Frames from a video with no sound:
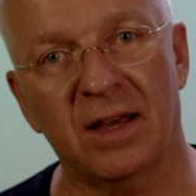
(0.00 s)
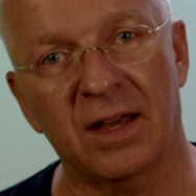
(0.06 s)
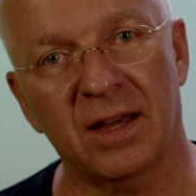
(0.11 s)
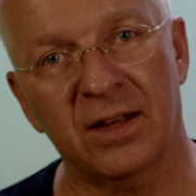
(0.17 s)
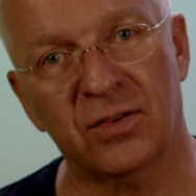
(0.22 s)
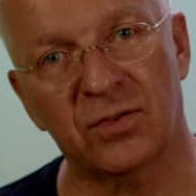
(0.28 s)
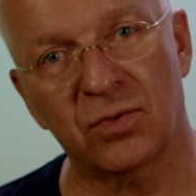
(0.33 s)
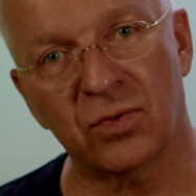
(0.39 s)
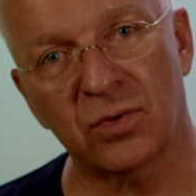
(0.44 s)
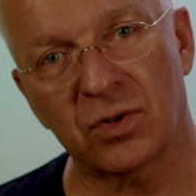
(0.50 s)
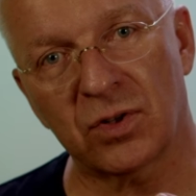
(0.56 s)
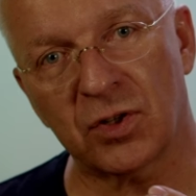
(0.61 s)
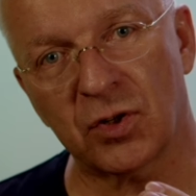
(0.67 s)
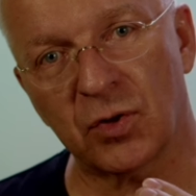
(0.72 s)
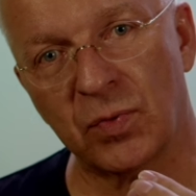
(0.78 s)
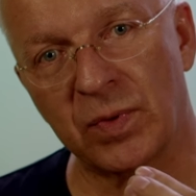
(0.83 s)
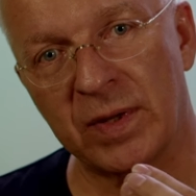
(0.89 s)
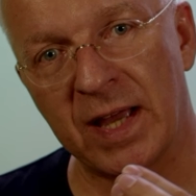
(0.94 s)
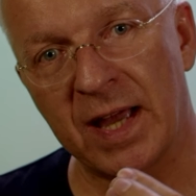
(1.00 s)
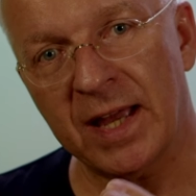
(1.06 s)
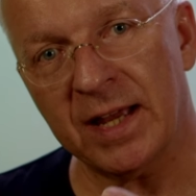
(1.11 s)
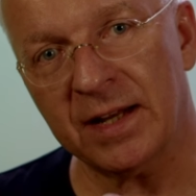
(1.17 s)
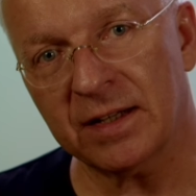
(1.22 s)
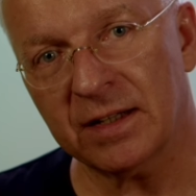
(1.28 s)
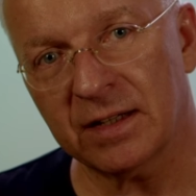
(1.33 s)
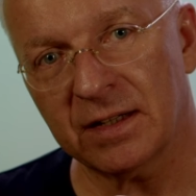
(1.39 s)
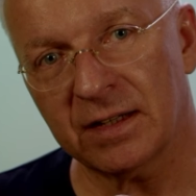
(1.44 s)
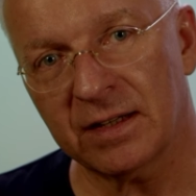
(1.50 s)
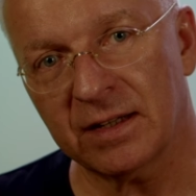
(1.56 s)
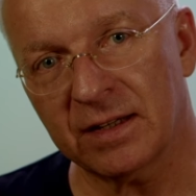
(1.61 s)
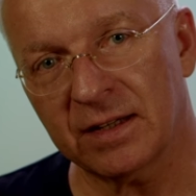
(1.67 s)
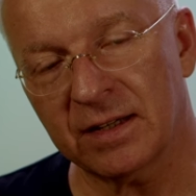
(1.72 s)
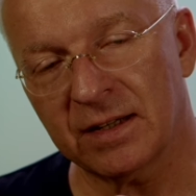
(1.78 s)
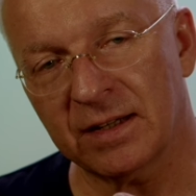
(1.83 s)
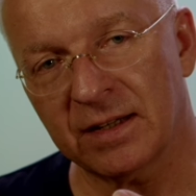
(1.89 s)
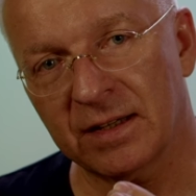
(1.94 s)
And to create
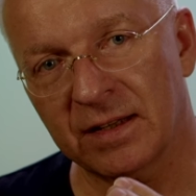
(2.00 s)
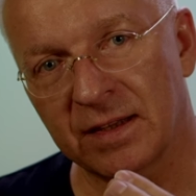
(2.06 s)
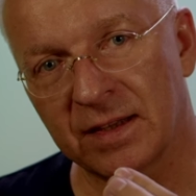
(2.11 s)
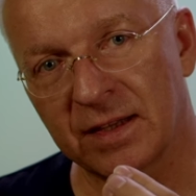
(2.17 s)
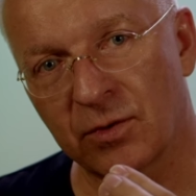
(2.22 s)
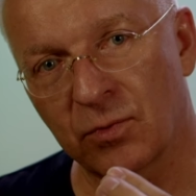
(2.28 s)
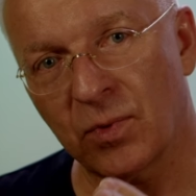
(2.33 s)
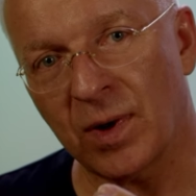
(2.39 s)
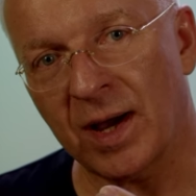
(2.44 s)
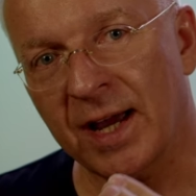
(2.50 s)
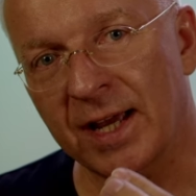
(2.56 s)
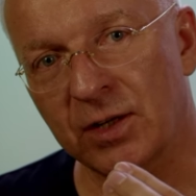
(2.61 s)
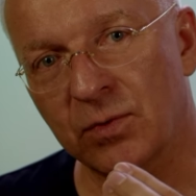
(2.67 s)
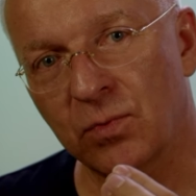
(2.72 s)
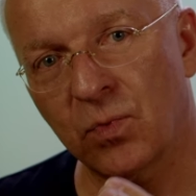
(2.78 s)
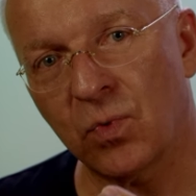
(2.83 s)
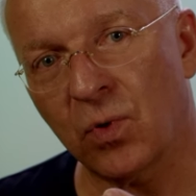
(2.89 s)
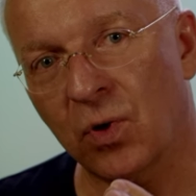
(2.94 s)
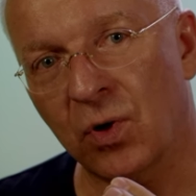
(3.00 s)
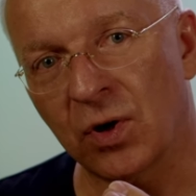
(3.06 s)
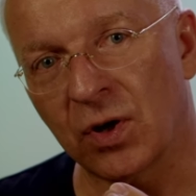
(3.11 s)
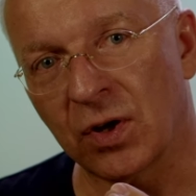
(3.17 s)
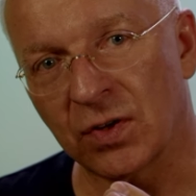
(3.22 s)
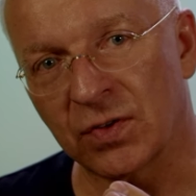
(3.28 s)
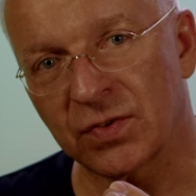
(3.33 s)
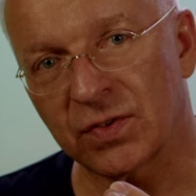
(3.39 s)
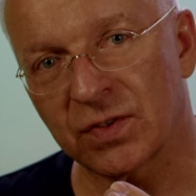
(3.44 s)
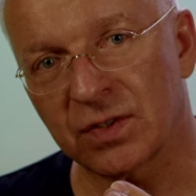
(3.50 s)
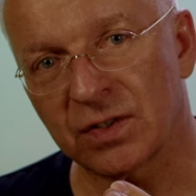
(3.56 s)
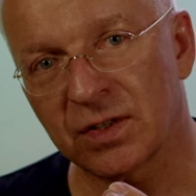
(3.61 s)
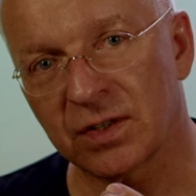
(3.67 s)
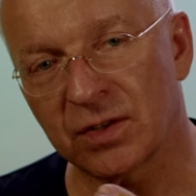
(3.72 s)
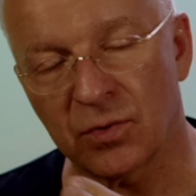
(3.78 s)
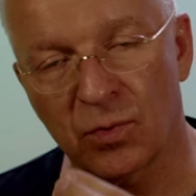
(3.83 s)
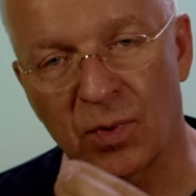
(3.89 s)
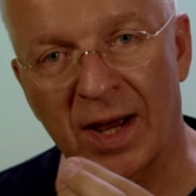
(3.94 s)
the right voice,
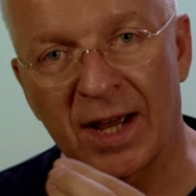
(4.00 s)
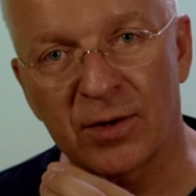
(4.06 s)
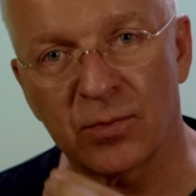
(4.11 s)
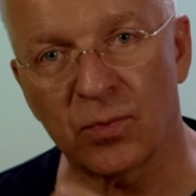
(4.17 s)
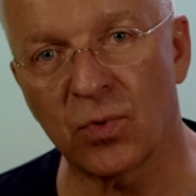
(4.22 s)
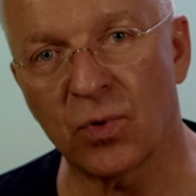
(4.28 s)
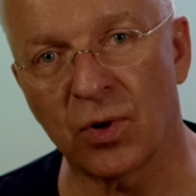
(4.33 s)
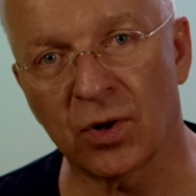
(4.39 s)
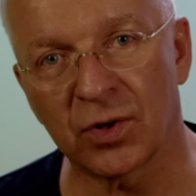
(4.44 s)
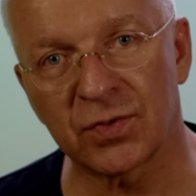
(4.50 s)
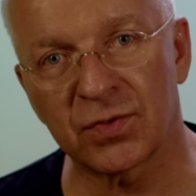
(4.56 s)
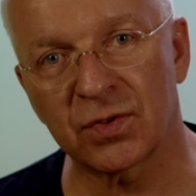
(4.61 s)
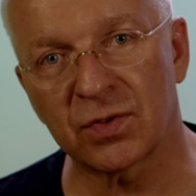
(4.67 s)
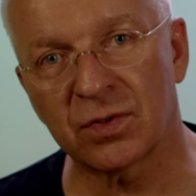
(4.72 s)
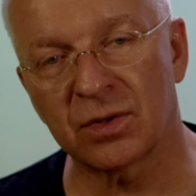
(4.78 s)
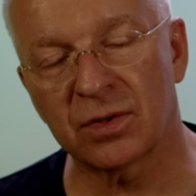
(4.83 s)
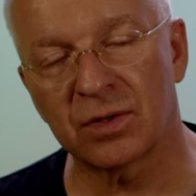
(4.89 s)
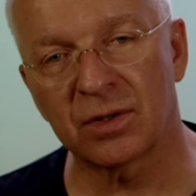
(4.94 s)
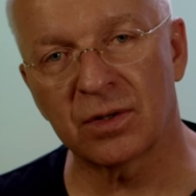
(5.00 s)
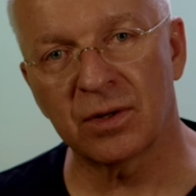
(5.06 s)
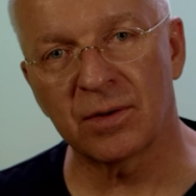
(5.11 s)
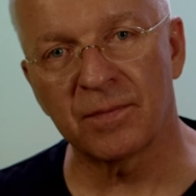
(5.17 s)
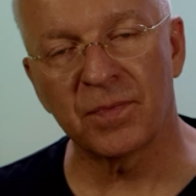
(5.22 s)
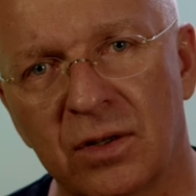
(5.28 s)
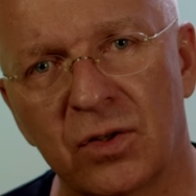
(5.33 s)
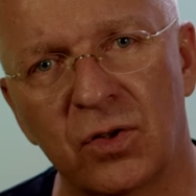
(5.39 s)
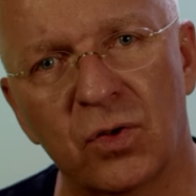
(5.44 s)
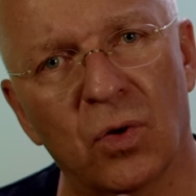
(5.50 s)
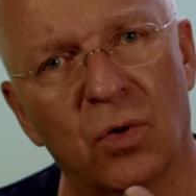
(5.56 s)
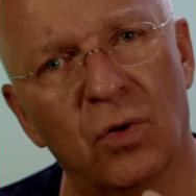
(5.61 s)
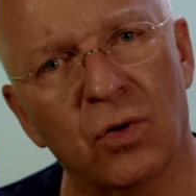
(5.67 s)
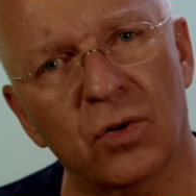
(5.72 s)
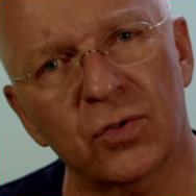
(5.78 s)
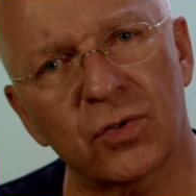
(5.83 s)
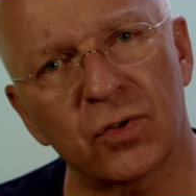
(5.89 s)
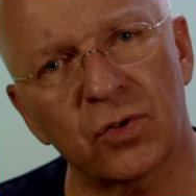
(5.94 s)
the right words, you
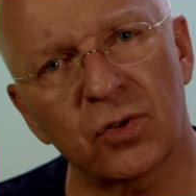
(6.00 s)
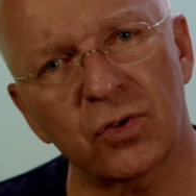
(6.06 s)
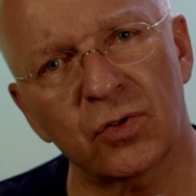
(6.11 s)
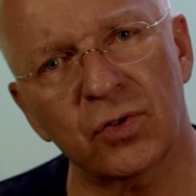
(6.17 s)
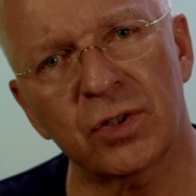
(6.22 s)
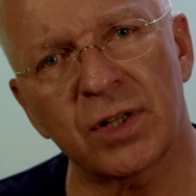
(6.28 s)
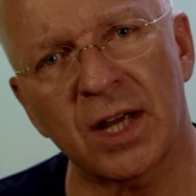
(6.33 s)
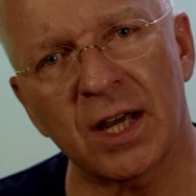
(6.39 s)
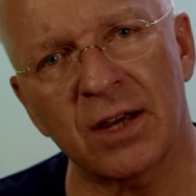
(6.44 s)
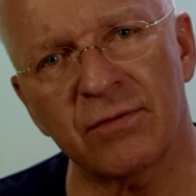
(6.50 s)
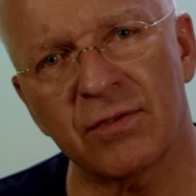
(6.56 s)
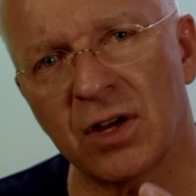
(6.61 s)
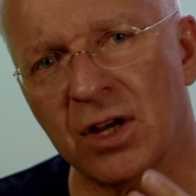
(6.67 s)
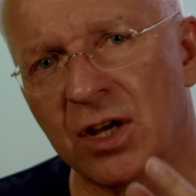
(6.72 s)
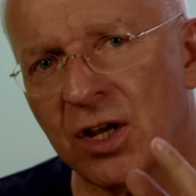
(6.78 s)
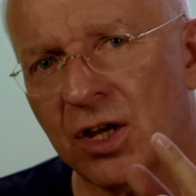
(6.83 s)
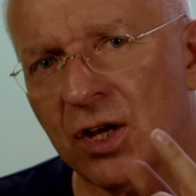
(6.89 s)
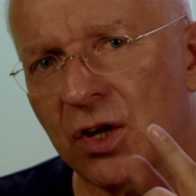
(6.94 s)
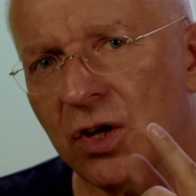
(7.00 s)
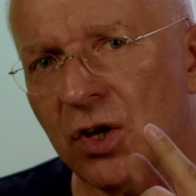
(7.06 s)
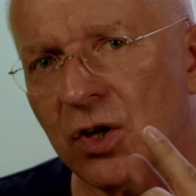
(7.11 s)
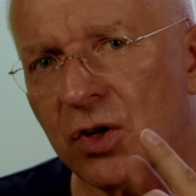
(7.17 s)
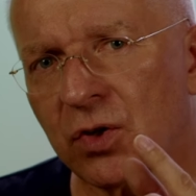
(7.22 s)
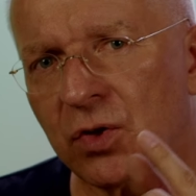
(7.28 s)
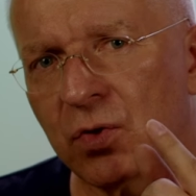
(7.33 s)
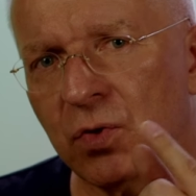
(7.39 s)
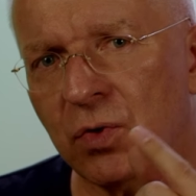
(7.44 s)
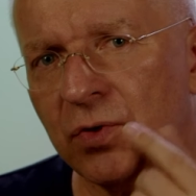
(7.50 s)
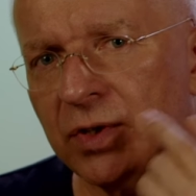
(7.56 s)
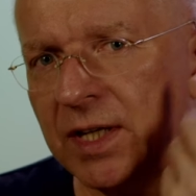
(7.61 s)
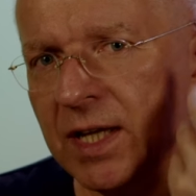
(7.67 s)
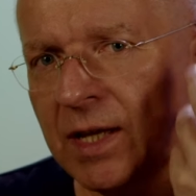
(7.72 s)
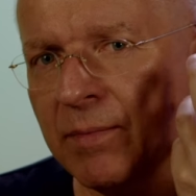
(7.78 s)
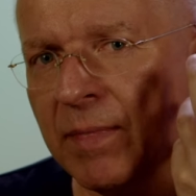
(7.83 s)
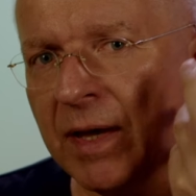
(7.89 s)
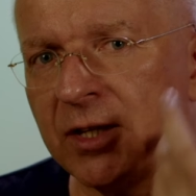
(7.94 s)
also should have a good
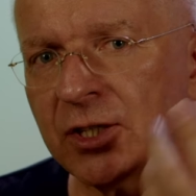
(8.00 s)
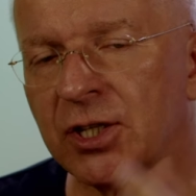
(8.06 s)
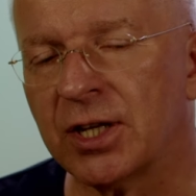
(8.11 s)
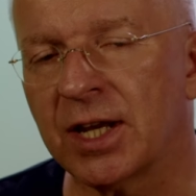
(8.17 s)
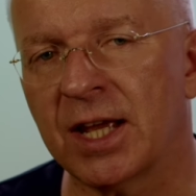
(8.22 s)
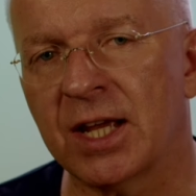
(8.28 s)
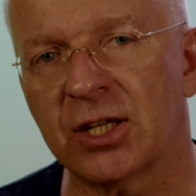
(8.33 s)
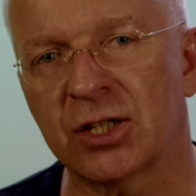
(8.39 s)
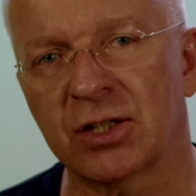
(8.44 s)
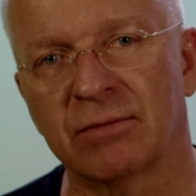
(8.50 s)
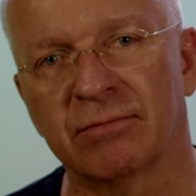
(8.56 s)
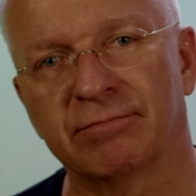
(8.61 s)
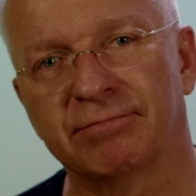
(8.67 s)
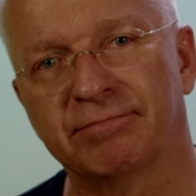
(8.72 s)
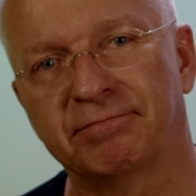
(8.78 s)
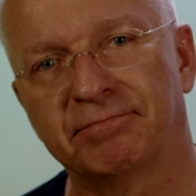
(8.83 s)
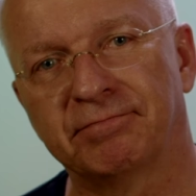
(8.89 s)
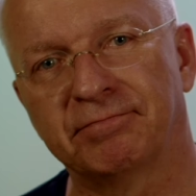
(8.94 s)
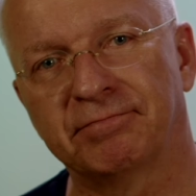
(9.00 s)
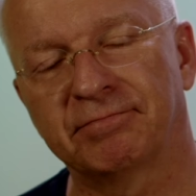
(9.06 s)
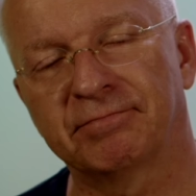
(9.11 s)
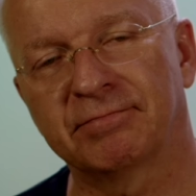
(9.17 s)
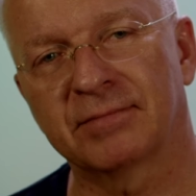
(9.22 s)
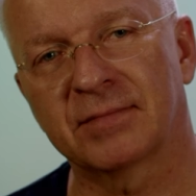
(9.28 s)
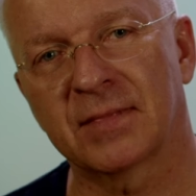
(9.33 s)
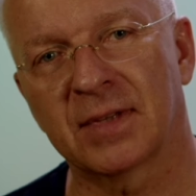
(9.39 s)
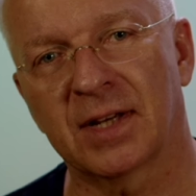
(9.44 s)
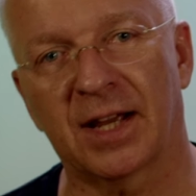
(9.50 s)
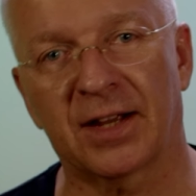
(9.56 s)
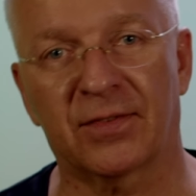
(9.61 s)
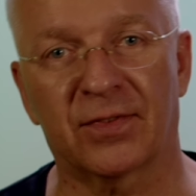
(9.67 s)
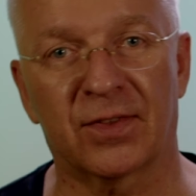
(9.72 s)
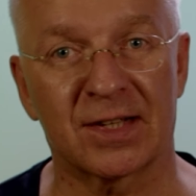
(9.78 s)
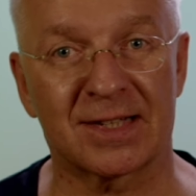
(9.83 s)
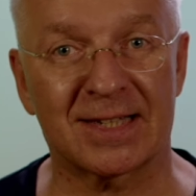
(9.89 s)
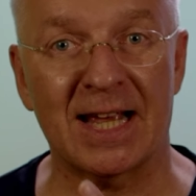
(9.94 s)
imagination.
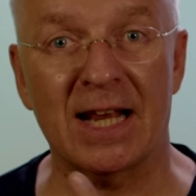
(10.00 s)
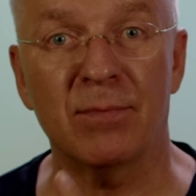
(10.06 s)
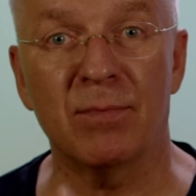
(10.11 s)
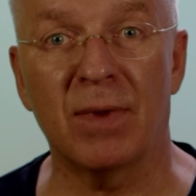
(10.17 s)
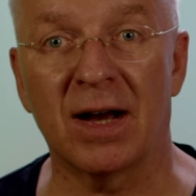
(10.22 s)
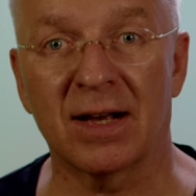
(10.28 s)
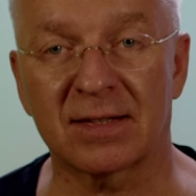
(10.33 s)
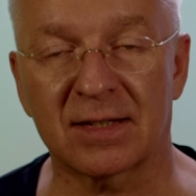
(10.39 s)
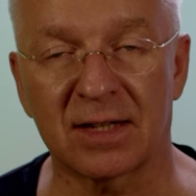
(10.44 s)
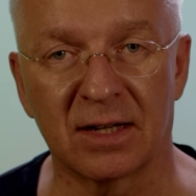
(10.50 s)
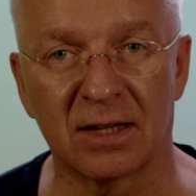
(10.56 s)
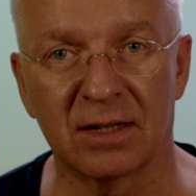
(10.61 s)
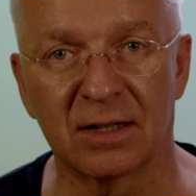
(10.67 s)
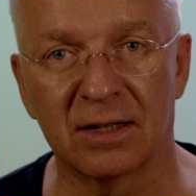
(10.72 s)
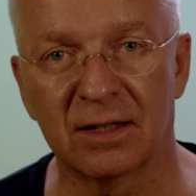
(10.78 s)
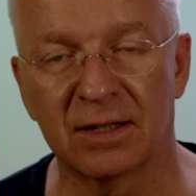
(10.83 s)
Like the Zen master.